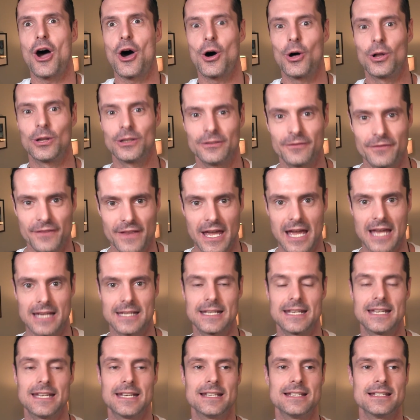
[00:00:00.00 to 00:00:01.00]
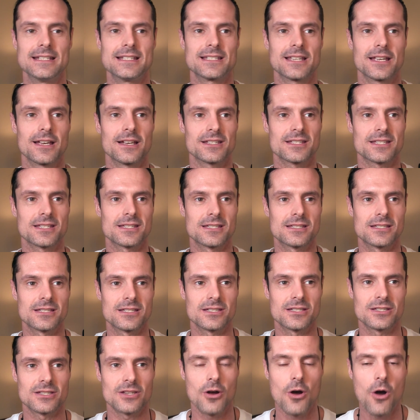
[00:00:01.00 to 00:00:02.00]
all of that. It is
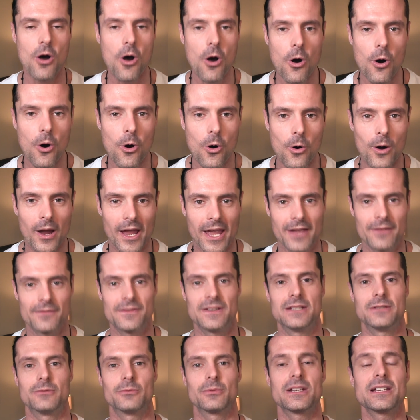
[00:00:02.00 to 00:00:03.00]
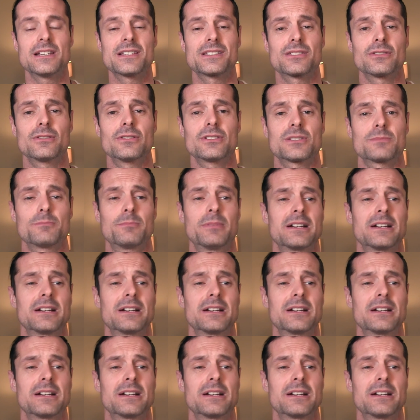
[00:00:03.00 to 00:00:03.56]
so heavy in research,